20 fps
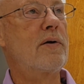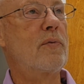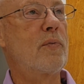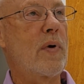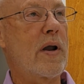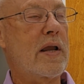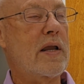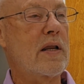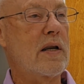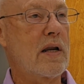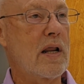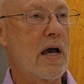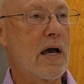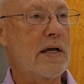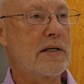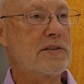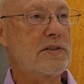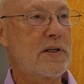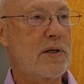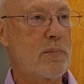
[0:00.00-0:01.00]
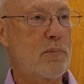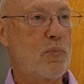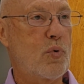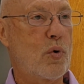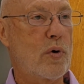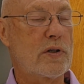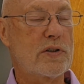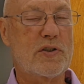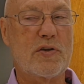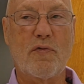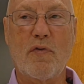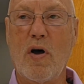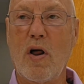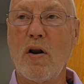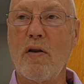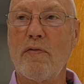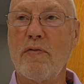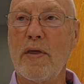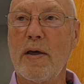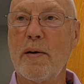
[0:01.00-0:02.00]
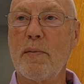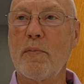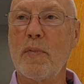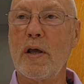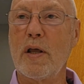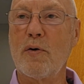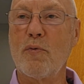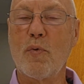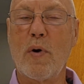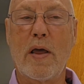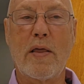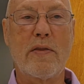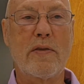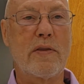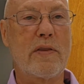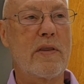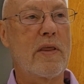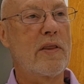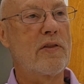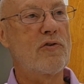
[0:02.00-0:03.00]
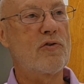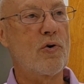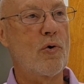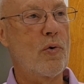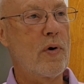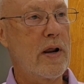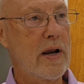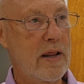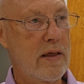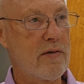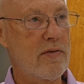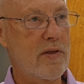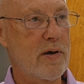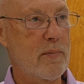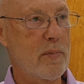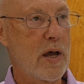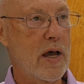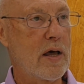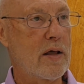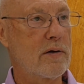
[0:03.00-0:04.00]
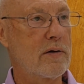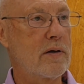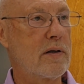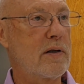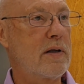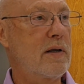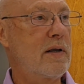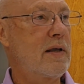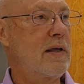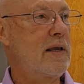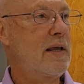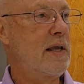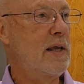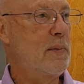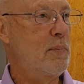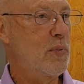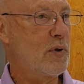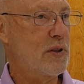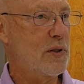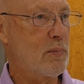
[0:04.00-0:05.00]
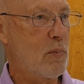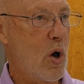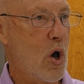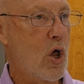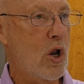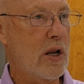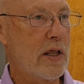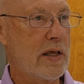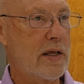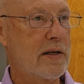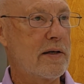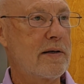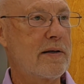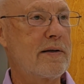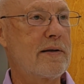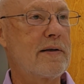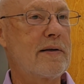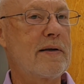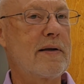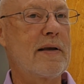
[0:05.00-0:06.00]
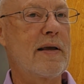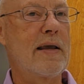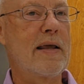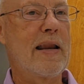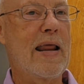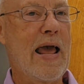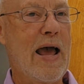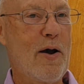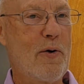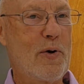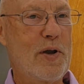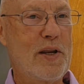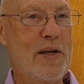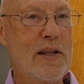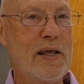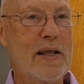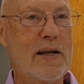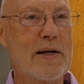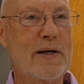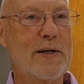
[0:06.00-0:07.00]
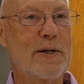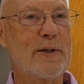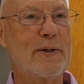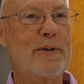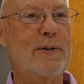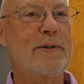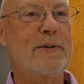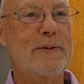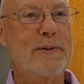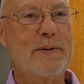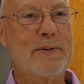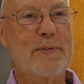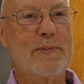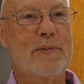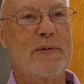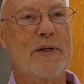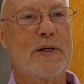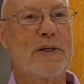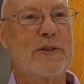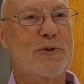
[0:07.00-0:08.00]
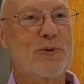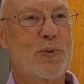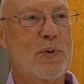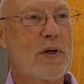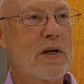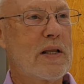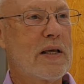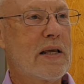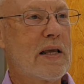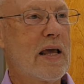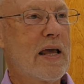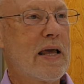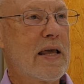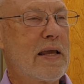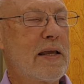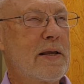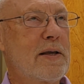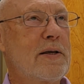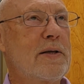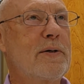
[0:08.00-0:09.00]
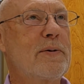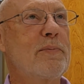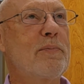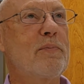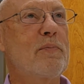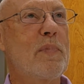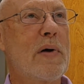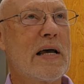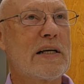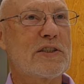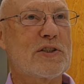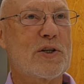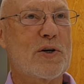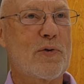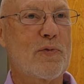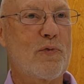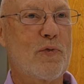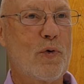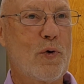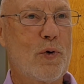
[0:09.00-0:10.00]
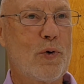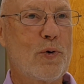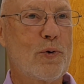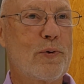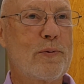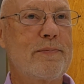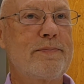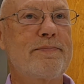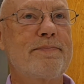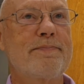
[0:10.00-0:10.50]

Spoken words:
recognized the importance of all of them, and rather than throw any of them out, he put them all in. And how he did it is really a masterful